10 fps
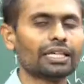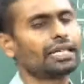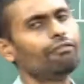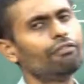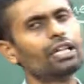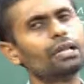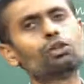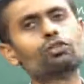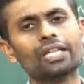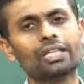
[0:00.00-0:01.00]
every
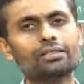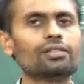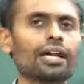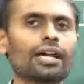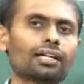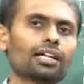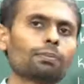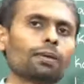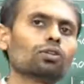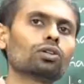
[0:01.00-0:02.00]
movie is directed
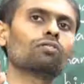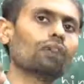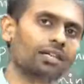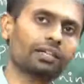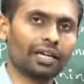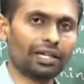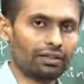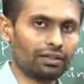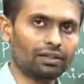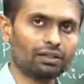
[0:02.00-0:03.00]
by only one
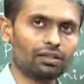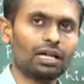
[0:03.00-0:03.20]
director,